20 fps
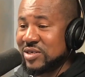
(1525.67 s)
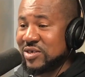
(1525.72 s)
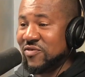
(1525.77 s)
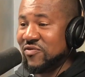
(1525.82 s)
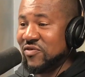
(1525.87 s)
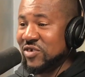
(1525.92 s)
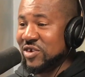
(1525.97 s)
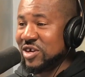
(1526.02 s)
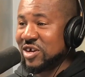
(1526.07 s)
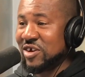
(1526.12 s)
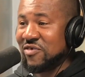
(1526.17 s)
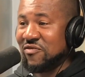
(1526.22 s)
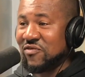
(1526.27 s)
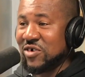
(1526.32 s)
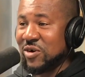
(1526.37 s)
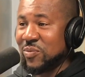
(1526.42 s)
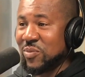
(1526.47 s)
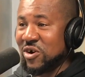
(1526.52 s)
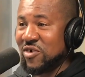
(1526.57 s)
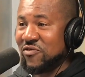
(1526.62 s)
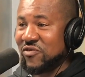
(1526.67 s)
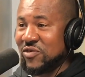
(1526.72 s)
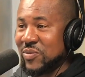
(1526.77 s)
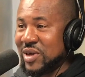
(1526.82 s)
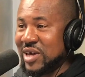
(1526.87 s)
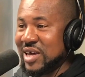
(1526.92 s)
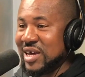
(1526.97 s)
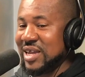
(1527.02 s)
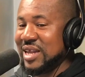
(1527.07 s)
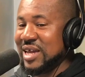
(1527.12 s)
So if you're looking for a perfect
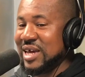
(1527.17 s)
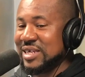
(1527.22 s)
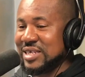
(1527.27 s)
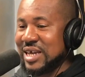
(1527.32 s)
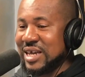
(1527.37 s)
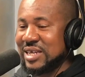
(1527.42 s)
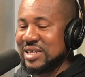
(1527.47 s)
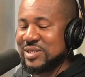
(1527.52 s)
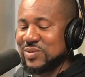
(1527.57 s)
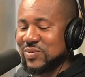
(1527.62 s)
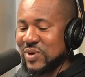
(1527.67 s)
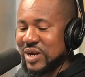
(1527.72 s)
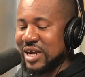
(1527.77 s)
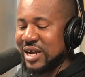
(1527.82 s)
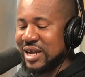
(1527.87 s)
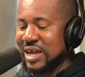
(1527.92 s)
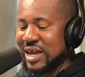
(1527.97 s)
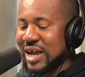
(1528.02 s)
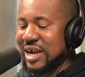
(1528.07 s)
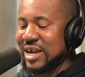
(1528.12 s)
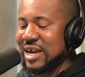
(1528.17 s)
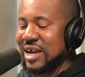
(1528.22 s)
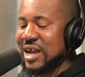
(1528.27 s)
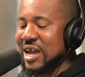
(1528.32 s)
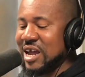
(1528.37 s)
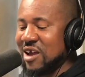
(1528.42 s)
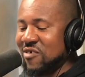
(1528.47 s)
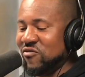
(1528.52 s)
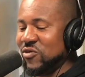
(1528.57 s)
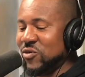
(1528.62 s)
man, and this is what I
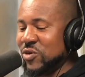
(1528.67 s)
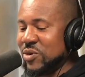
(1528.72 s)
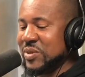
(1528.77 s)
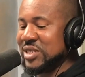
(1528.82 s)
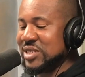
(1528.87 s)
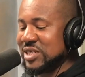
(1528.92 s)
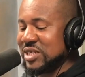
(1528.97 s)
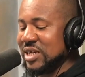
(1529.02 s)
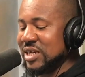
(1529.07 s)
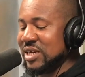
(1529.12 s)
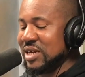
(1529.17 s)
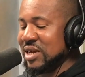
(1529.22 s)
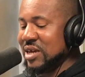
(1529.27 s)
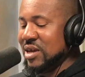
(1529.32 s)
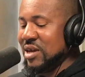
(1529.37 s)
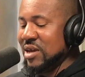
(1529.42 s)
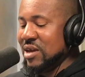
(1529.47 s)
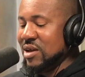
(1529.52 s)
hear every woman say,